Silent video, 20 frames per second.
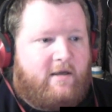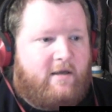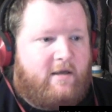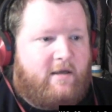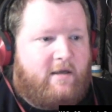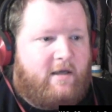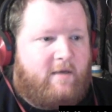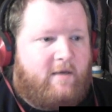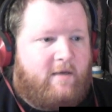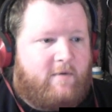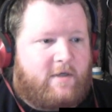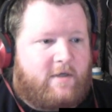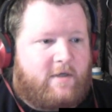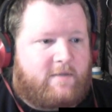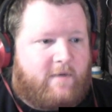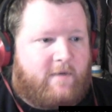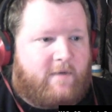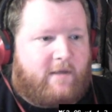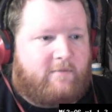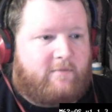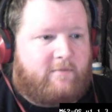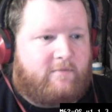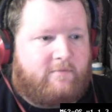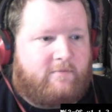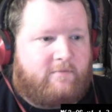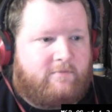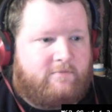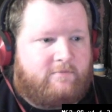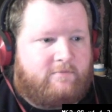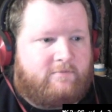it works well.
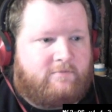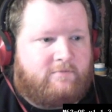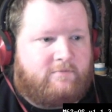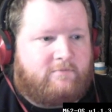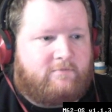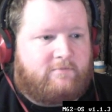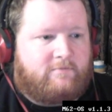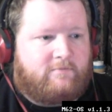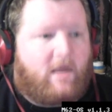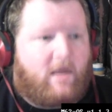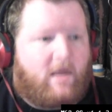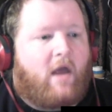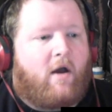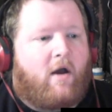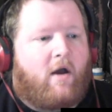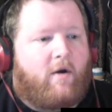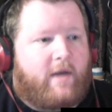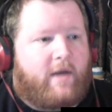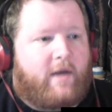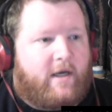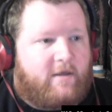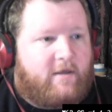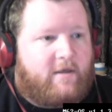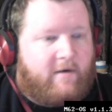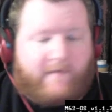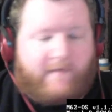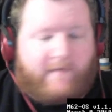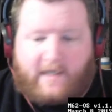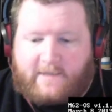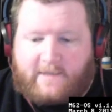Oh yeah, I don't
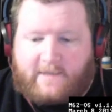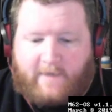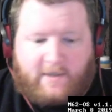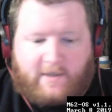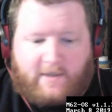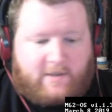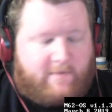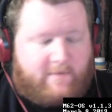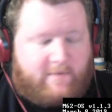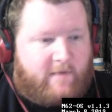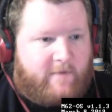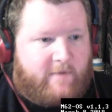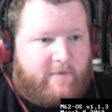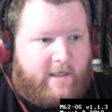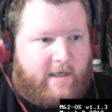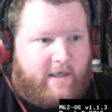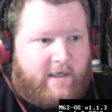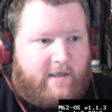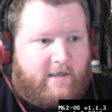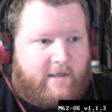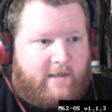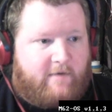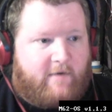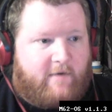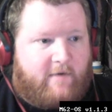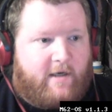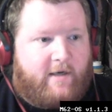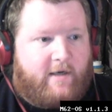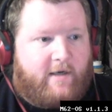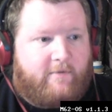have an expansion memory card in
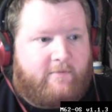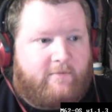right now.